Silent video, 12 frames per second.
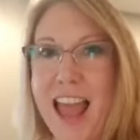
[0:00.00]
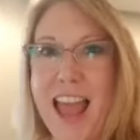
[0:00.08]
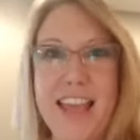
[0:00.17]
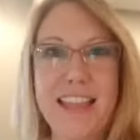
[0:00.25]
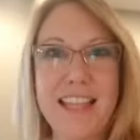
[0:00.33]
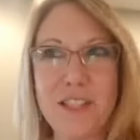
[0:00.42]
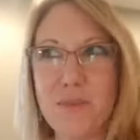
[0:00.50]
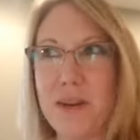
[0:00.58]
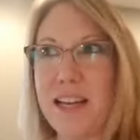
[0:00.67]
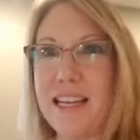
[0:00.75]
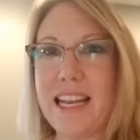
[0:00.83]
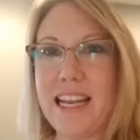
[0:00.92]
And this
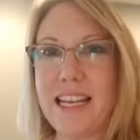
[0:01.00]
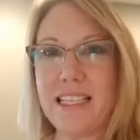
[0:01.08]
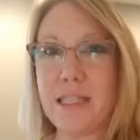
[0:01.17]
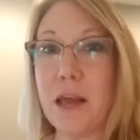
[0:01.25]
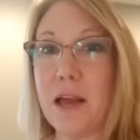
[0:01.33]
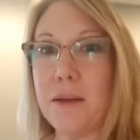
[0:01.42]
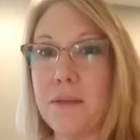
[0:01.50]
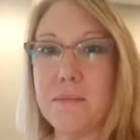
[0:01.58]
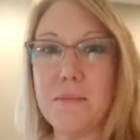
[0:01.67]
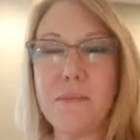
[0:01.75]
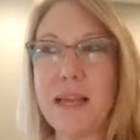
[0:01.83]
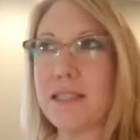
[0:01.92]
one is
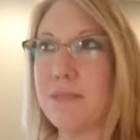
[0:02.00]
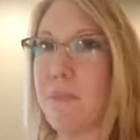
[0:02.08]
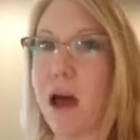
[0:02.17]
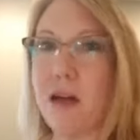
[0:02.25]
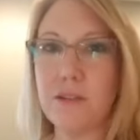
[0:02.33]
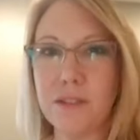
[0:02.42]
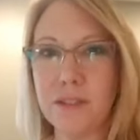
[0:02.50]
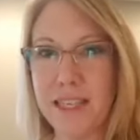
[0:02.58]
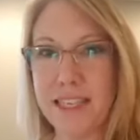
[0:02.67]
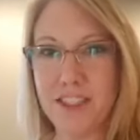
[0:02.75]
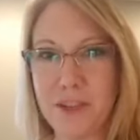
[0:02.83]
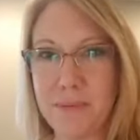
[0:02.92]
its model.
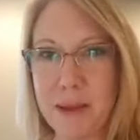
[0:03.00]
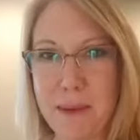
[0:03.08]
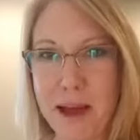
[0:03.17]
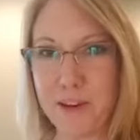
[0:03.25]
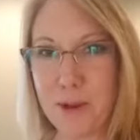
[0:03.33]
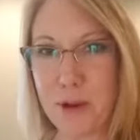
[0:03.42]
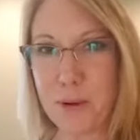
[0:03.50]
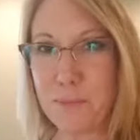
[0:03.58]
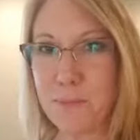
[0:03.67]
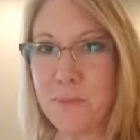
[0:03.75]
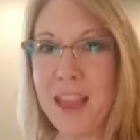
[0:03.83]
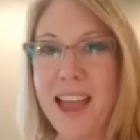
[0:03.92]
It should be a model
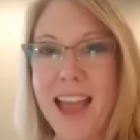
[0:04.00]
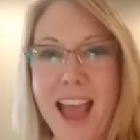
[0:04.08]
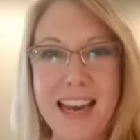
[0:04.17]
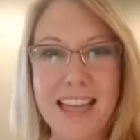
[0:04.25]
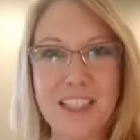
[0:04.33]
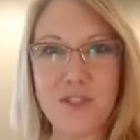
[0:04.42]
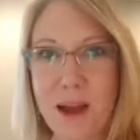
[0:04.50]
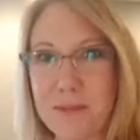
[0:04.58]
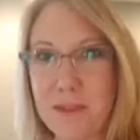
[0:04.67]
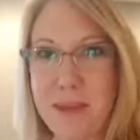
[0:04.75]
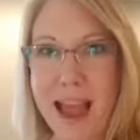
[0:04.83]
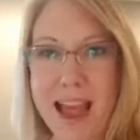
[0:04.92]
home. And it's
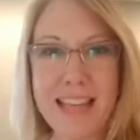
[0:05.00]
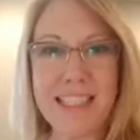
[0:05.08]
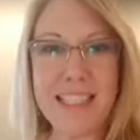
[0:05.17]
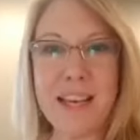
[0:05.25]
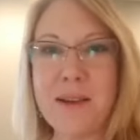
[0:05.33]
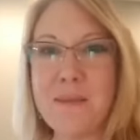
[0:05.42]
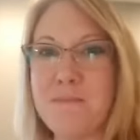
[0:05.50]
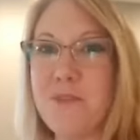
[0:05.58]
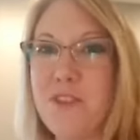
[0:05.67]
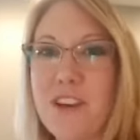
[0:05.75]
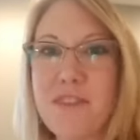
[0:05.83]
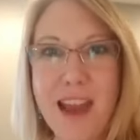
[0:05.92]
drop your bags,
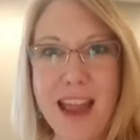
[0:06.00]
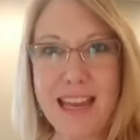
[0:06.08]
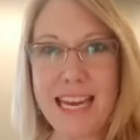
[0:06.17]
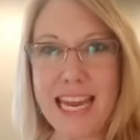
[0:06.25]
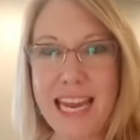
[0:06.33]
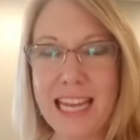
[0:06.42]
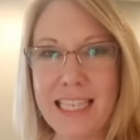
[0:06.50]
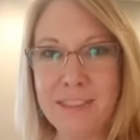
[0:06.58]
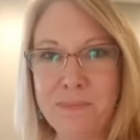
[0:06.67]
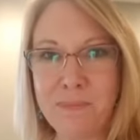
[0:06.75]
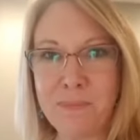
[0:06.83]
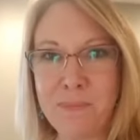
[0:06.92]
move in ready.
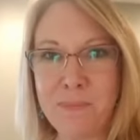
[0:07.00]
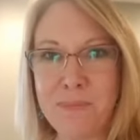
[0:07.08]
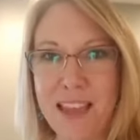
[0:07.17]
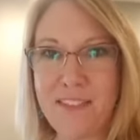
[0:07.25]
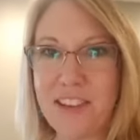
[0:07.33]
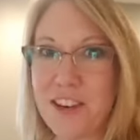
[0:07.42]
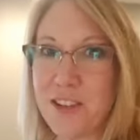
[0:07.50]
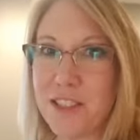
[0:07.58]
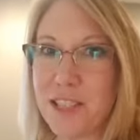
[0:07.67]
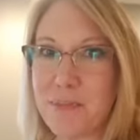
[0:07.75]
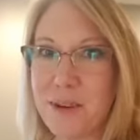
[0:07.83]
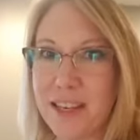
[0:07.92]
If you know
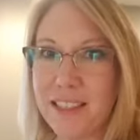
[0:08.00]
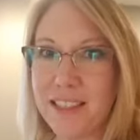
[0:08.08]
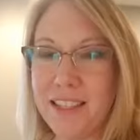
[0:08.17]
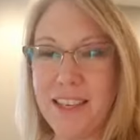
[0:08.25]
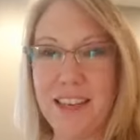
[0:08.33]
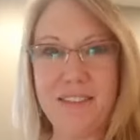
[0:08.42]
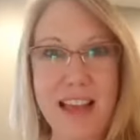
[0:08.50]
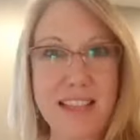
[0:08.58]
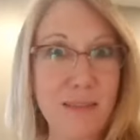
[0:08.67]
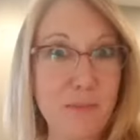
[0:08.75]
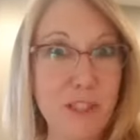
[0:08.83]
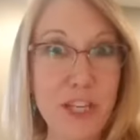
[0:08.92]
someone, if
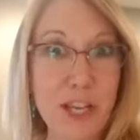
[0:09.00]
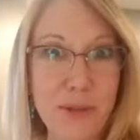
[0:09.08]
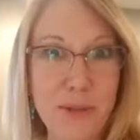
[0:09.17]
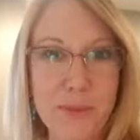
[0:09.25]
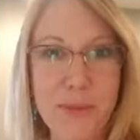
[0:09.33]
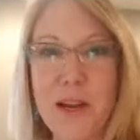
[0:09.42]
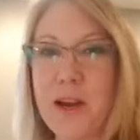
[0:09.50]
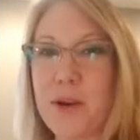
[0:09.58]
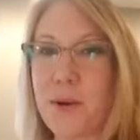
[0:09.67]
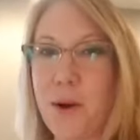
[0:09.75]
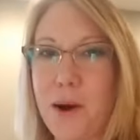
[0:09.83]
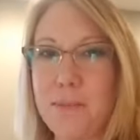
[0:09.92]
that someone's you,
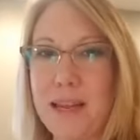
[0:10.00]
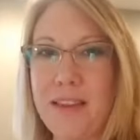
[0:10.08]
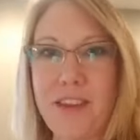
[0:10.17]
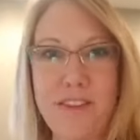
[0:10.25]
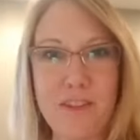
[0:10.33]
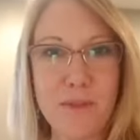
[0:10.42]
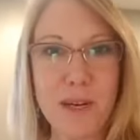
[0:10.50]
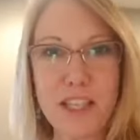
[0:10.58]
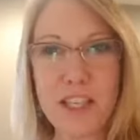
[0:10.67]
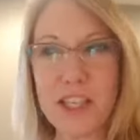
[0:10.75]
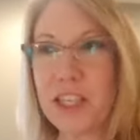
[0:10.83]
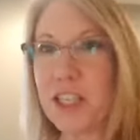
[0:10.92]
call me. If you have a
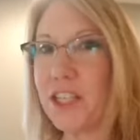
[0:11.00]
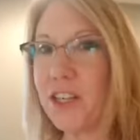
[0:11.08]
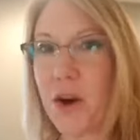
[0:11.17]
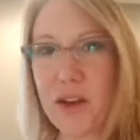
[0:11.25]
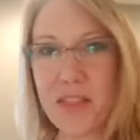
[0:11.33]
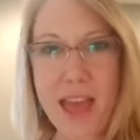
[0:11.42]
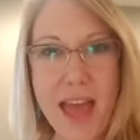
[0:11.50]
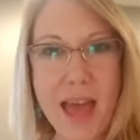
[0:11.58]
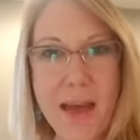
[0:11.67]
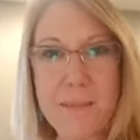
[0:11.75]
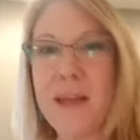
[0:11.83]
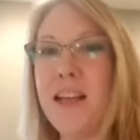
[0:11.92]
realtor, call
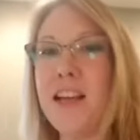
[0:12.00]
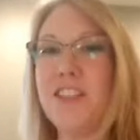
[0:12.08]
them.